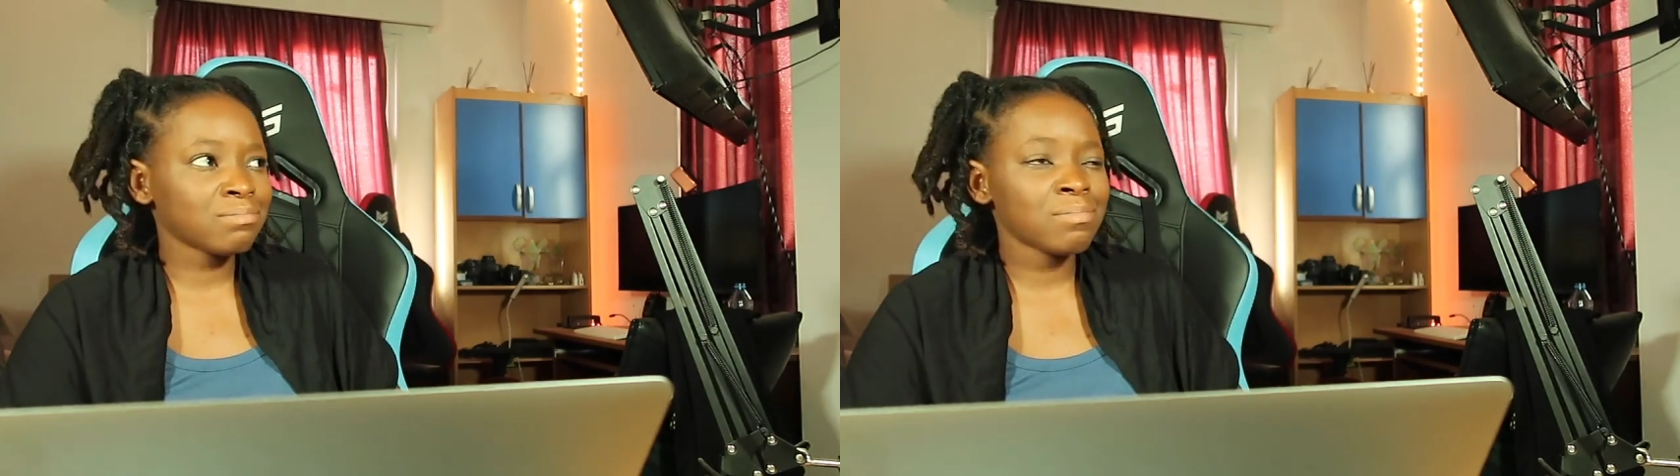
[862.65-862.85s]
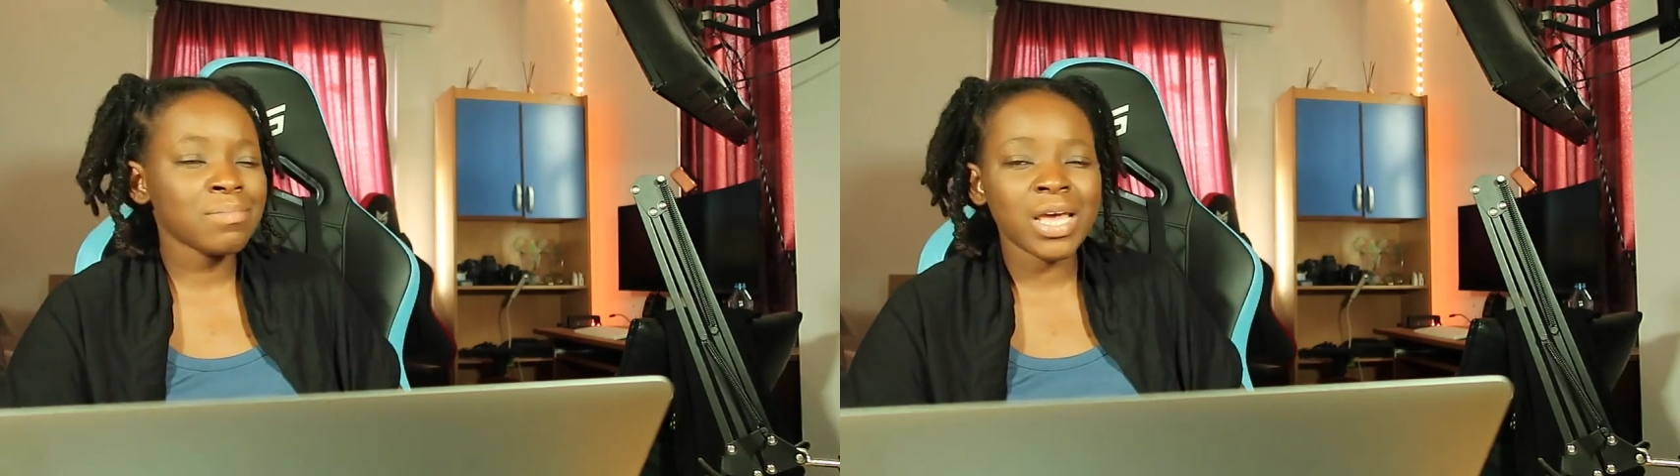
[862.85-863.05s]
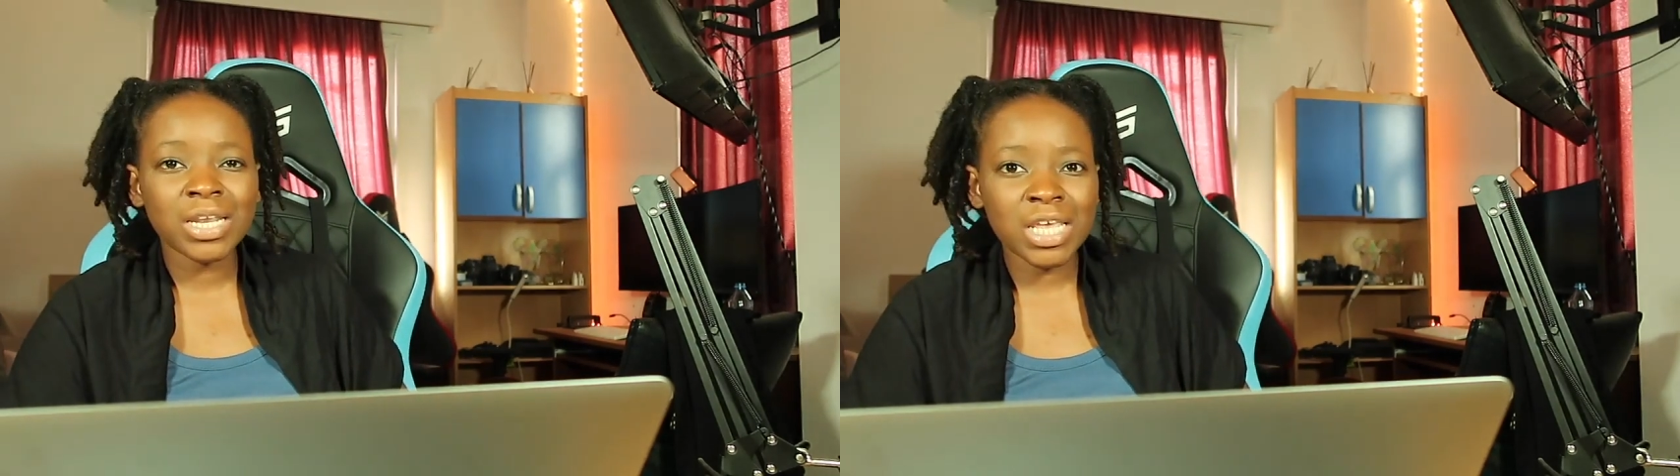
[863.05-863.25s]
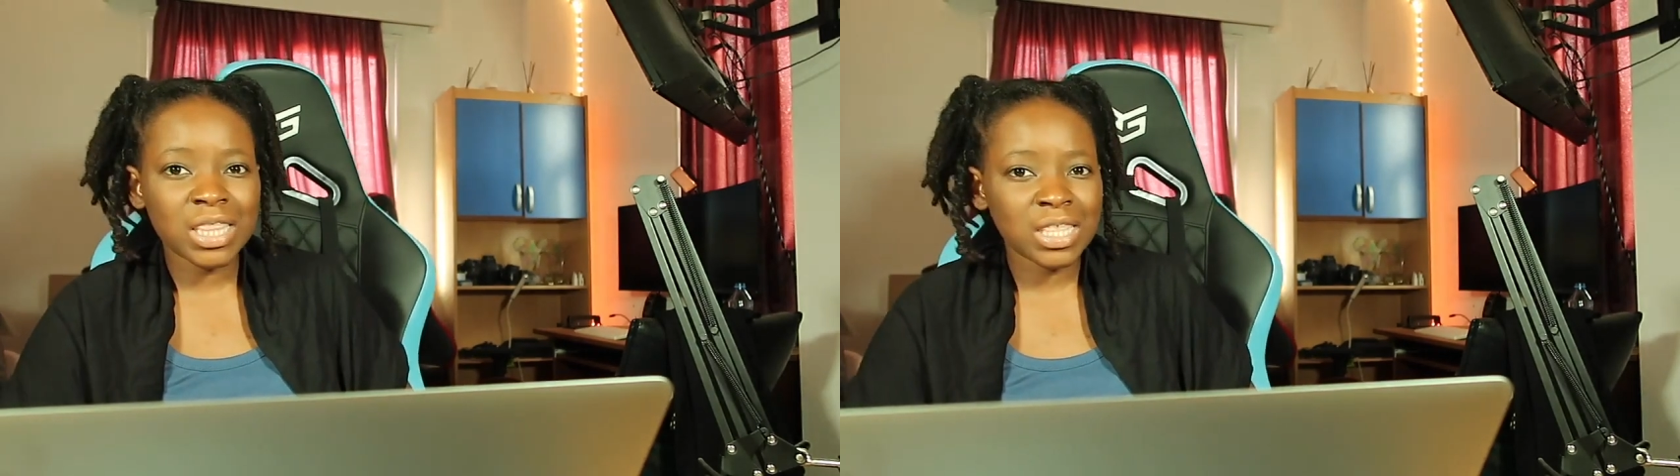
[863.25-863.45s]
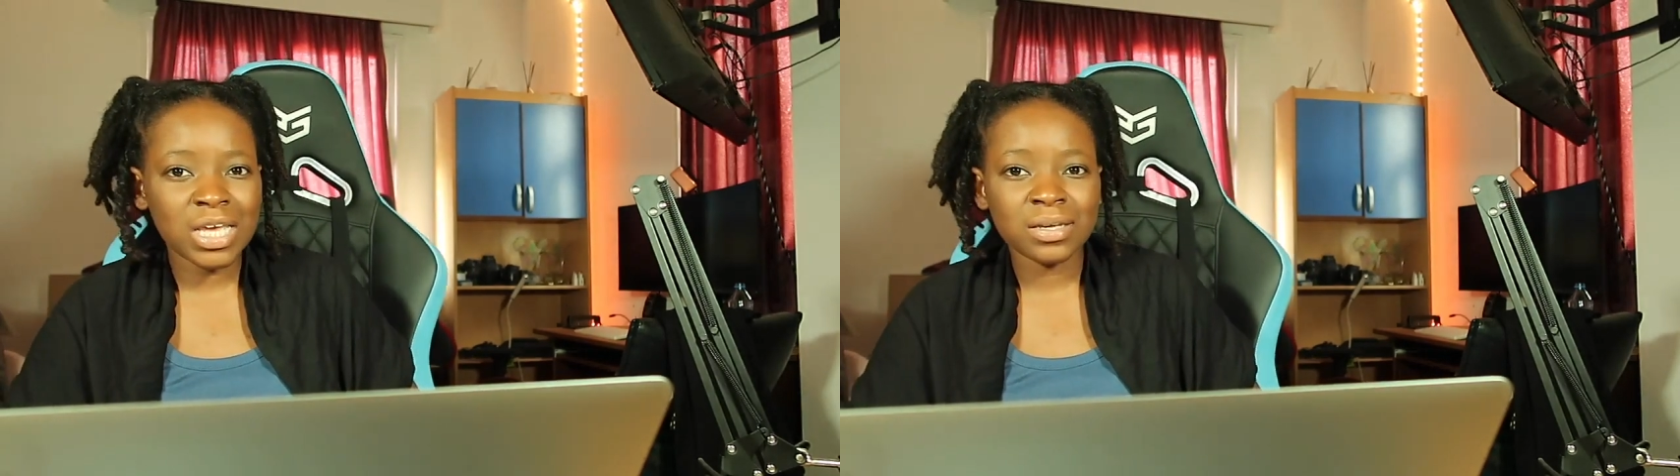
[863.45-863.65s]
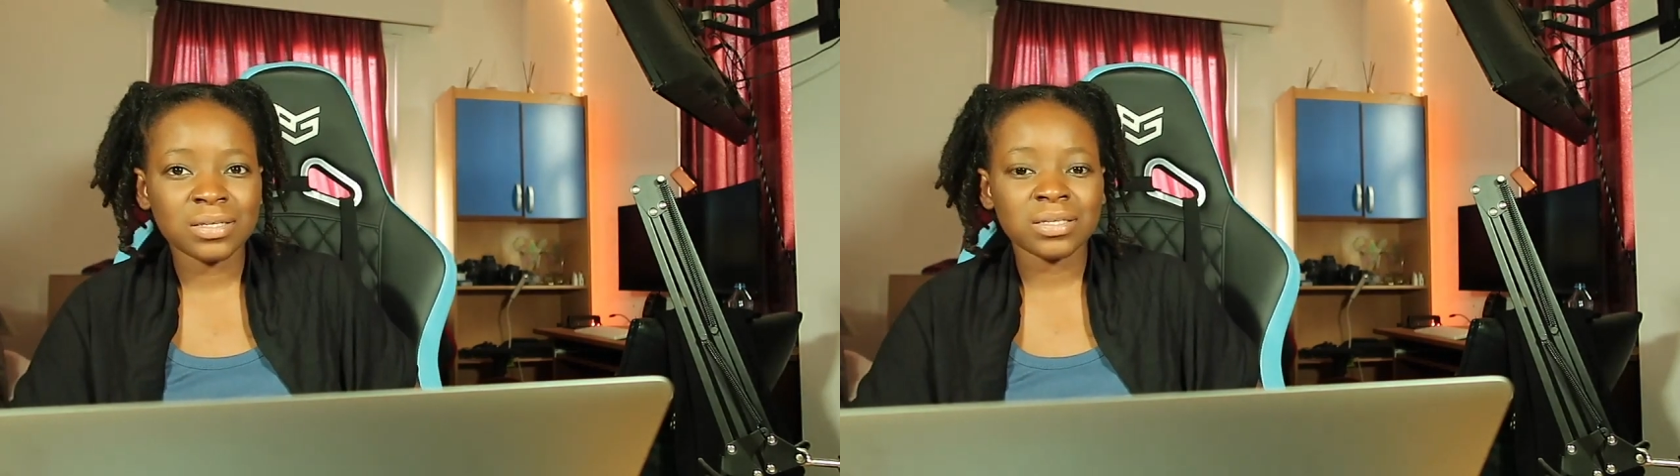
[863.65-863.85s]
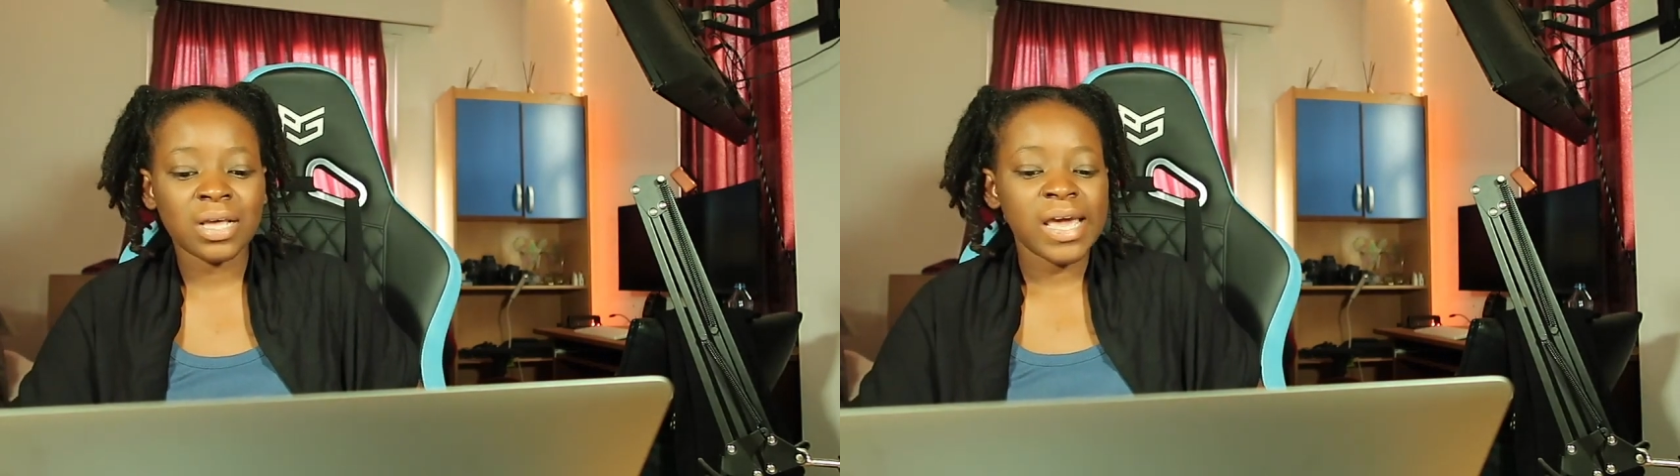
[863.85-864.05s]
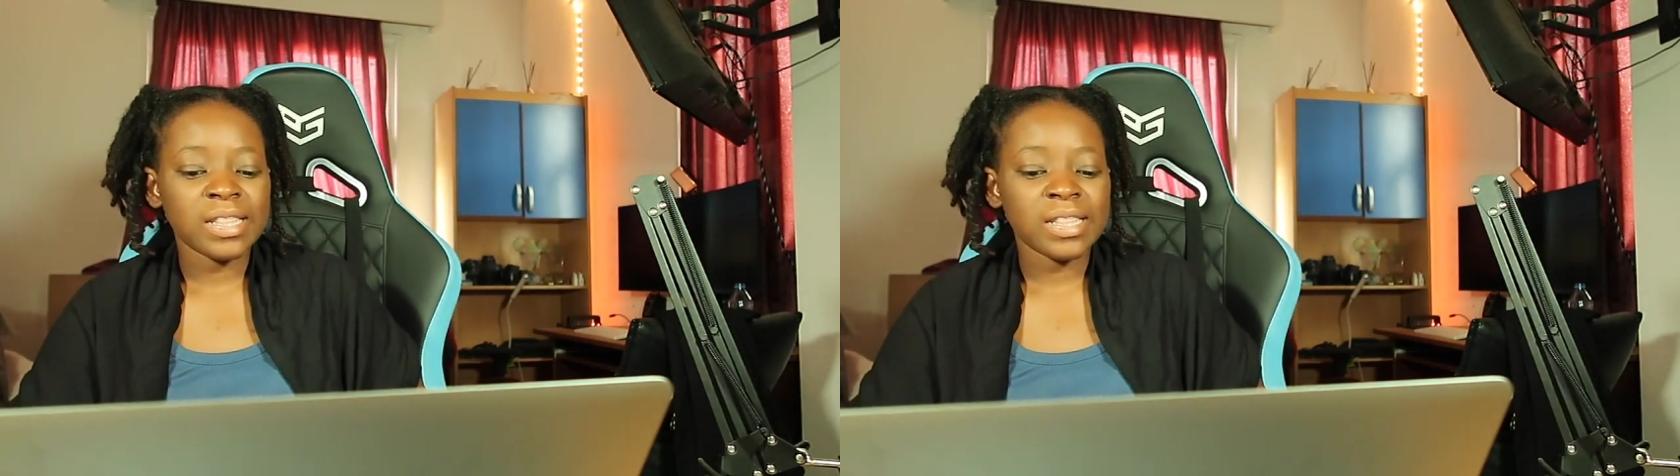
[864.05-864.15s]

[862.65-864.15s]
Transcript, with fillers: many things